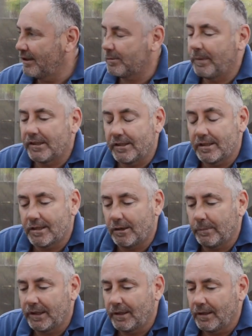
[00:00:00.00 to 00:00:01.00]
specialist to
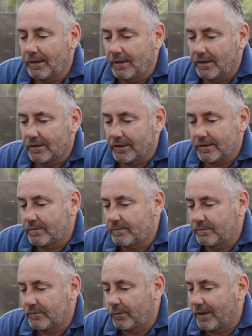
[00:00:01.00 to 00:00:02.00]
tell me. So
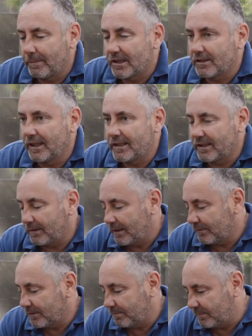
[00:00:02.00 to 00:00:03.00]
20 minutes later,
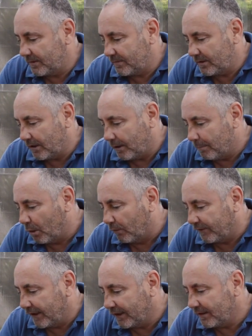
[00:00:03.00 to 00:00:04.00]
I was still on
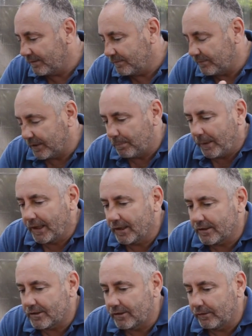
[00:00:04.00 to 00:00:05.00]
morphine and for the
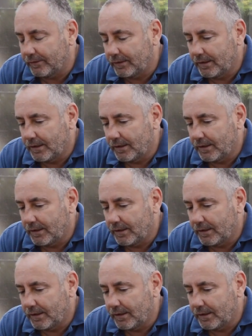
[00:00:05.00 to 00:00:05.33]
pain and stuff.